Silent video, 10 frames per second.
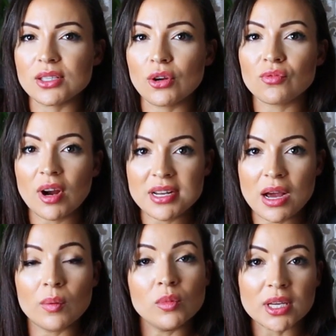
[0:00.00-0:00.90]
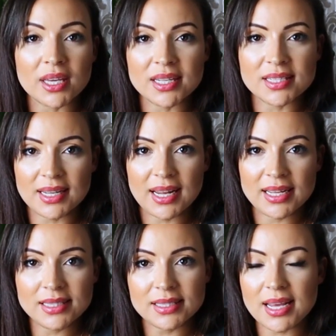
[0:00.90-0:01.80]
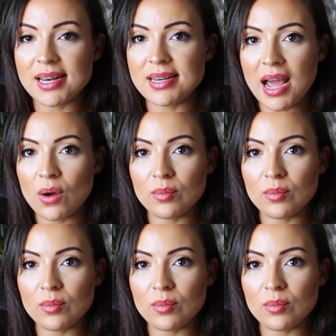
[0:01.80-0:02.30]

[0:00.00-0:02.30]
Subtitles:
so right now I'm looking into the lens and now